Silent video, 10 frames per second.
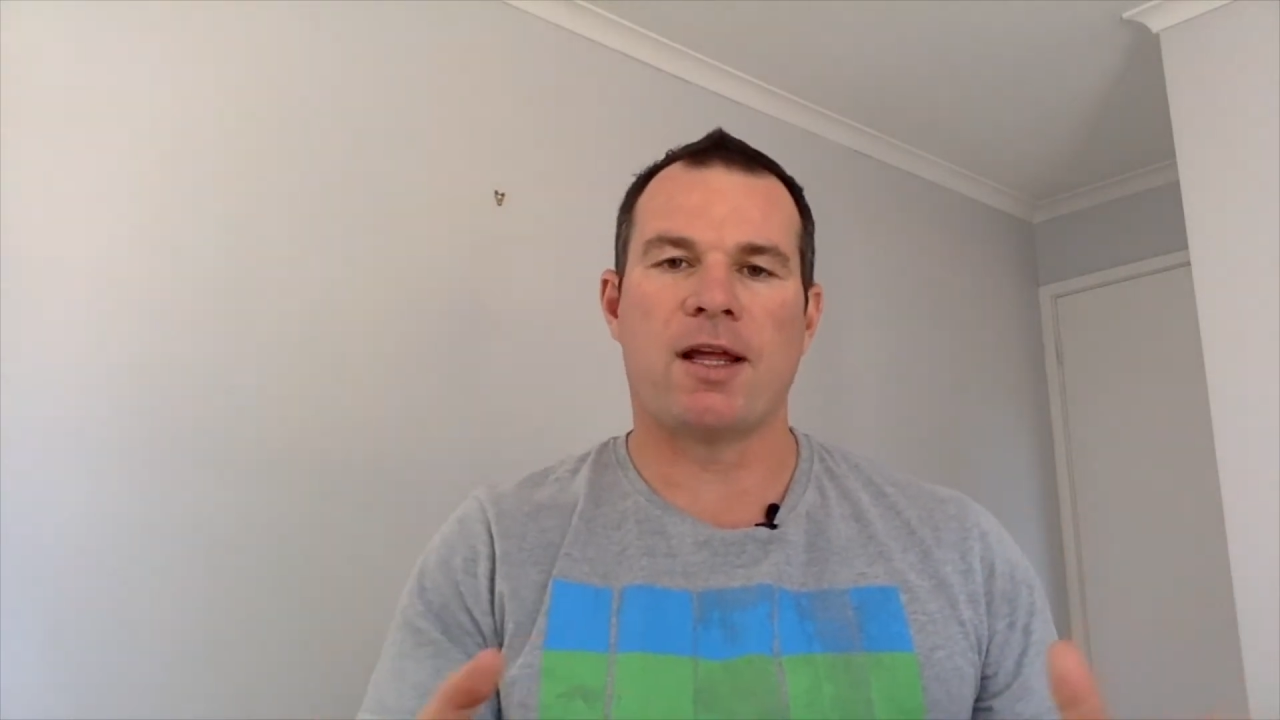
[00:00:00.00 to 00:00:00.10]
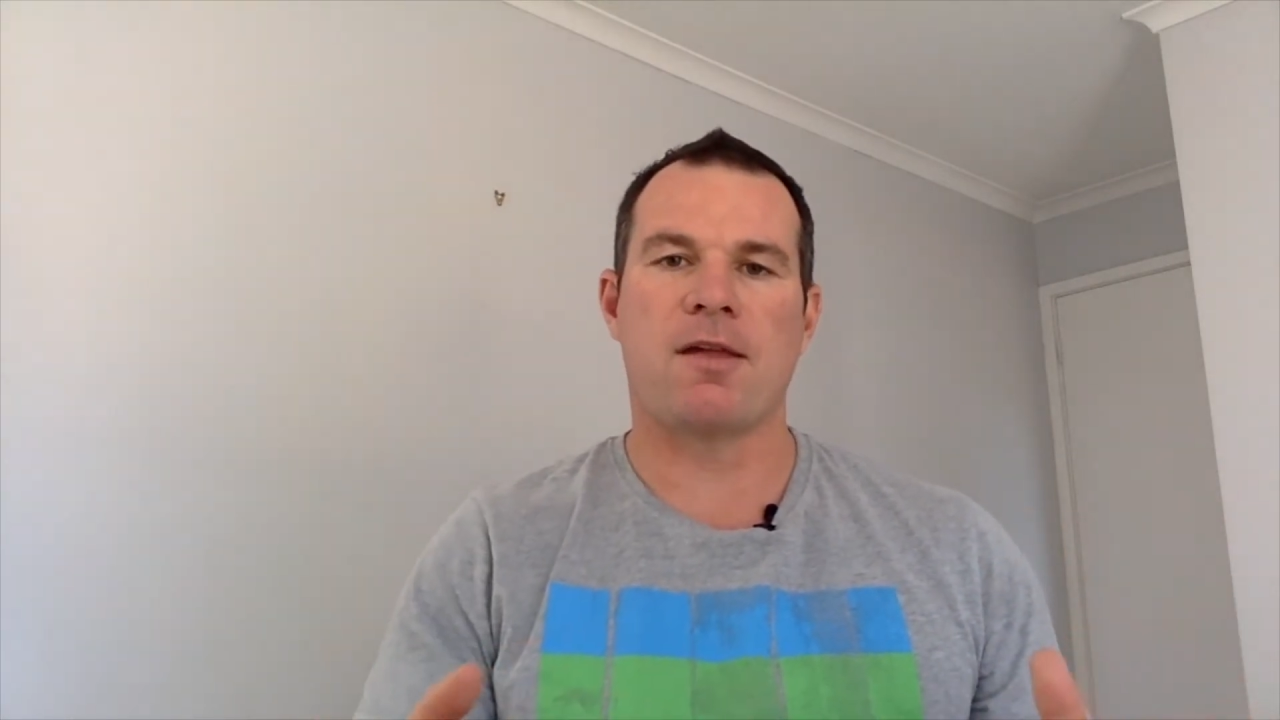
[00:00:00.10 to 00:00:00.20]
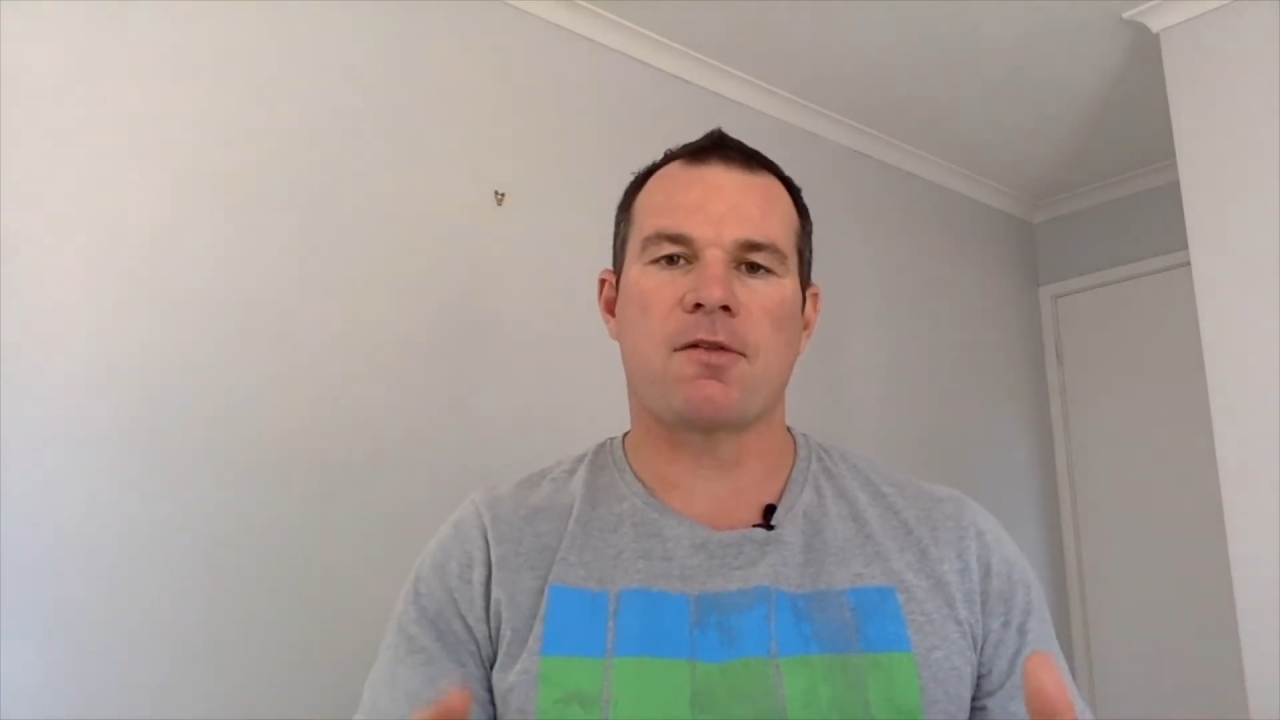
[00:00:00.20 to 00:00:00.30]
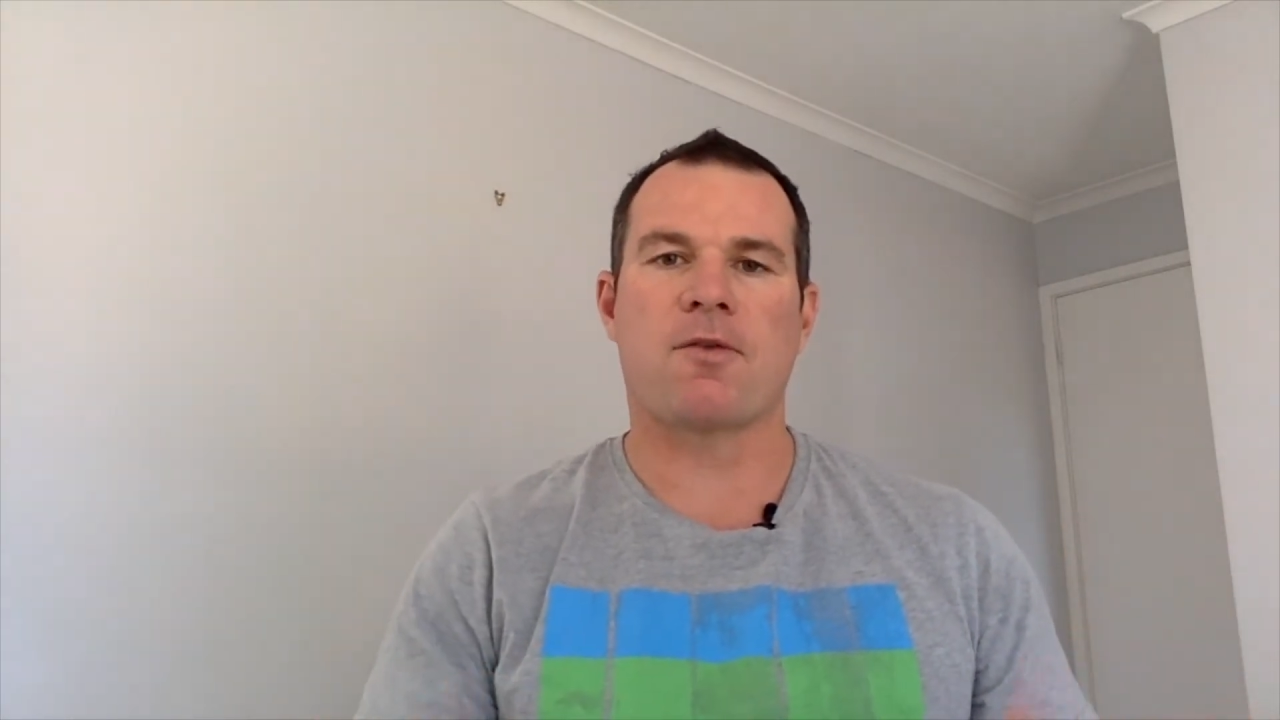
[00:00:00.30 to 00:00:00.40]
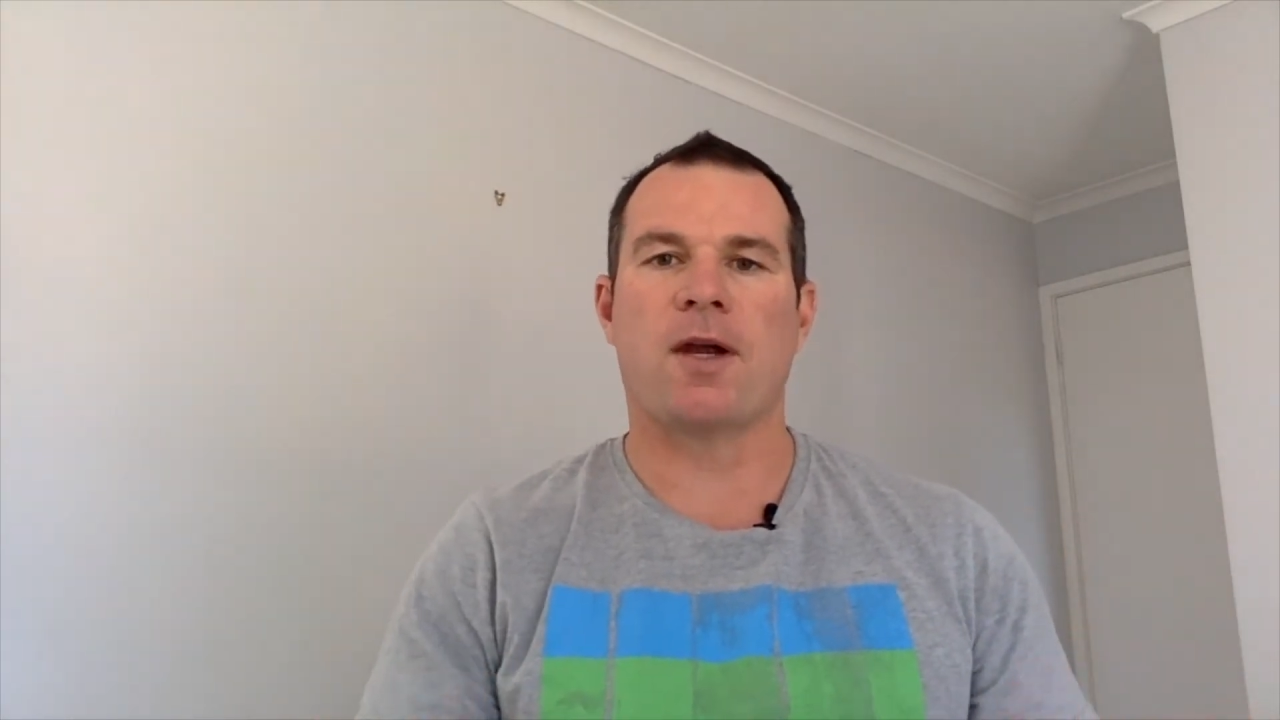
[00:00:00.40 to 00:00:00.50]

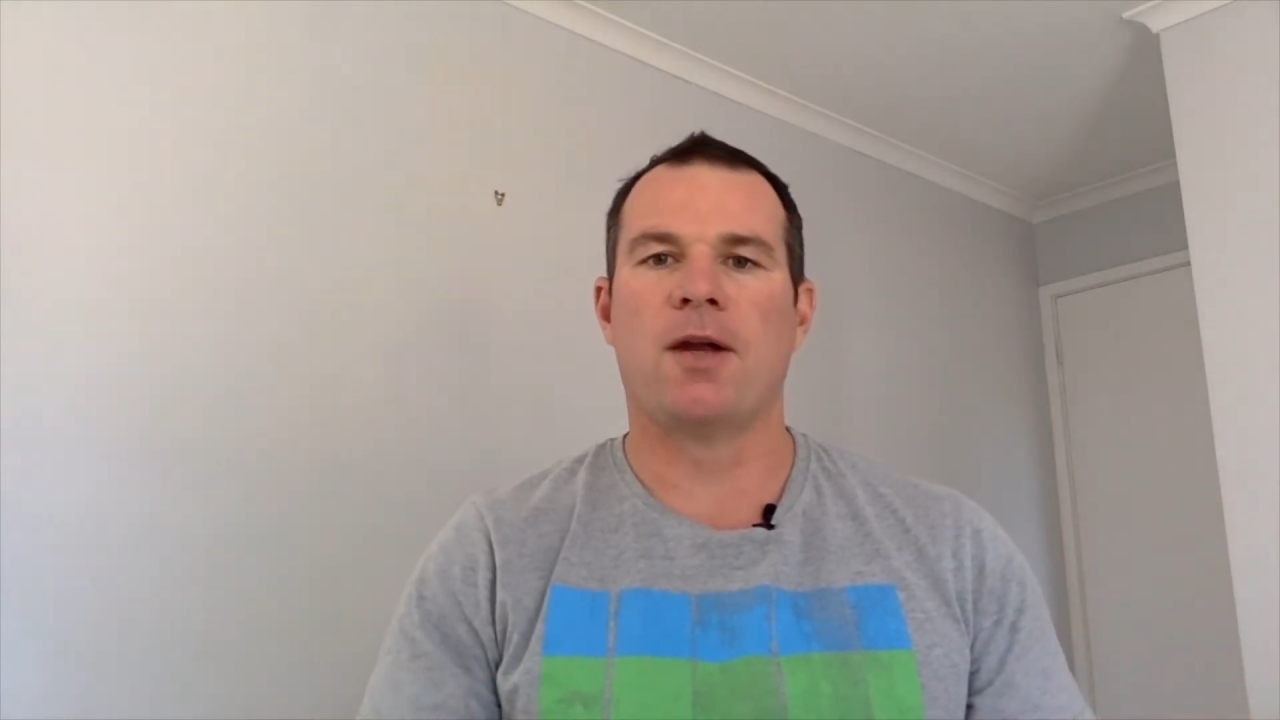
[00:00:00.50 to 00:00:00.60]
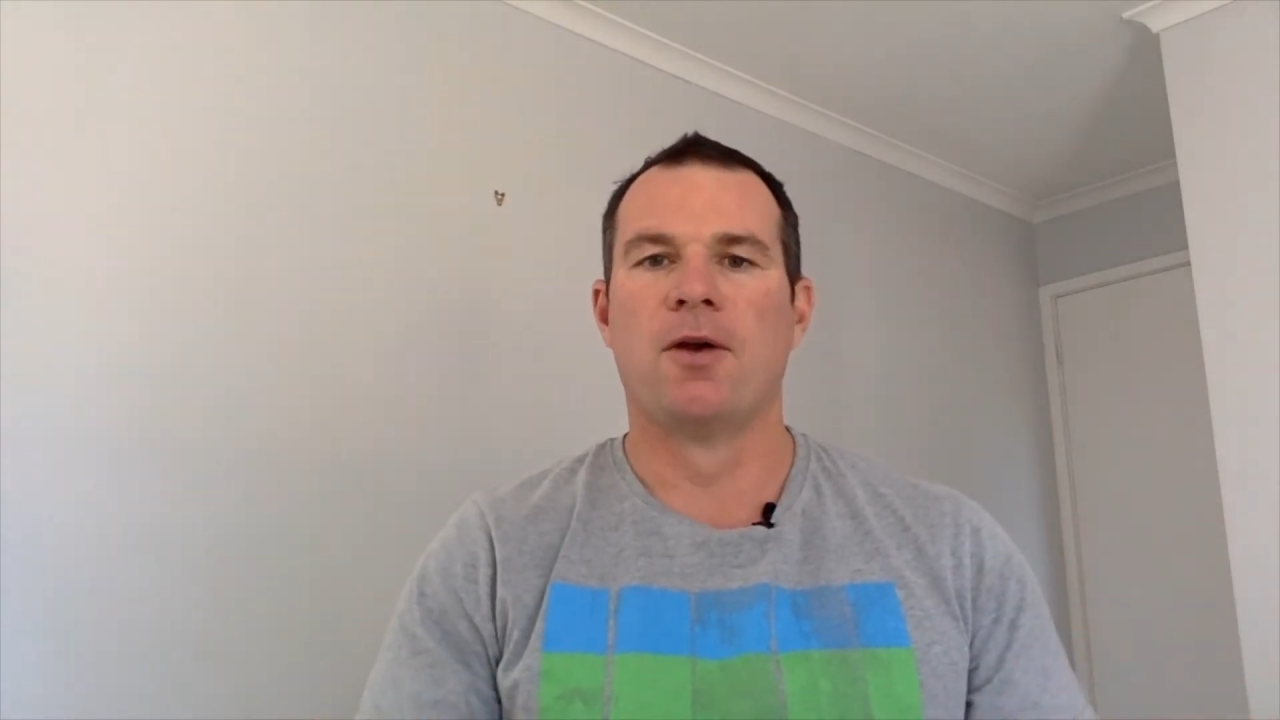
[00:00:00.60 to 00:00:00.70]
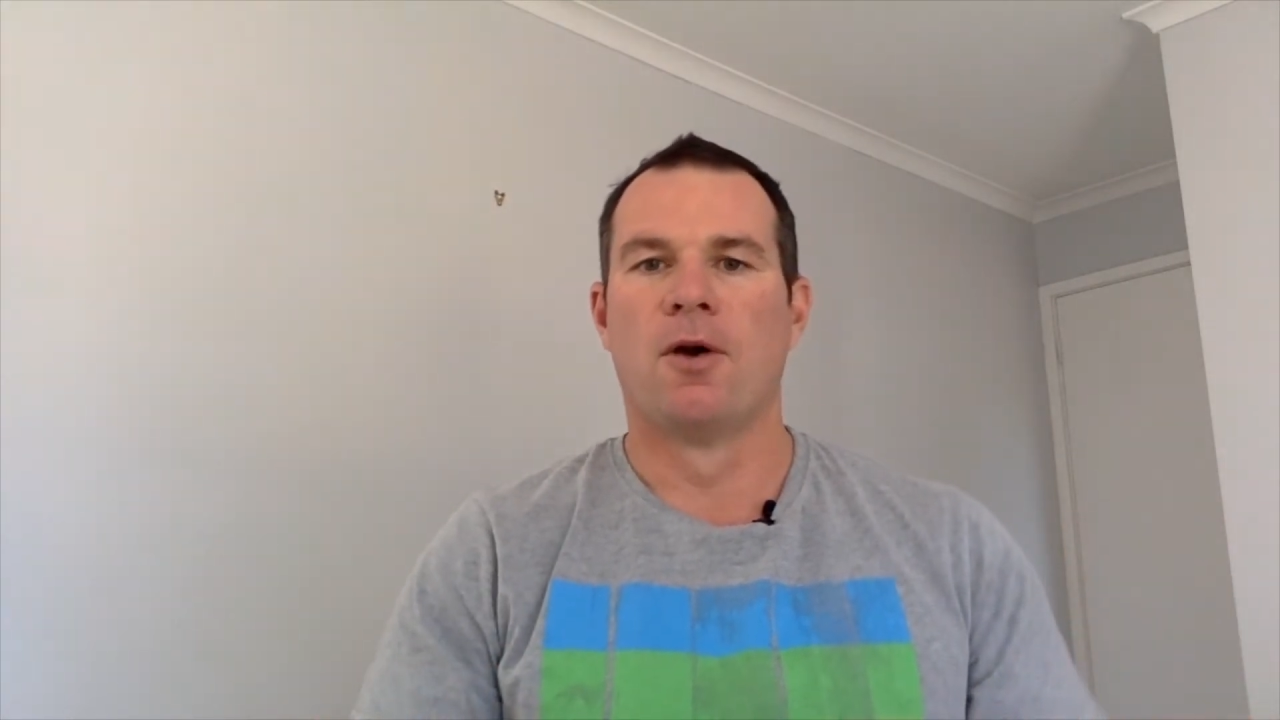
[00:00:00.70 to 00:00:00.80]
history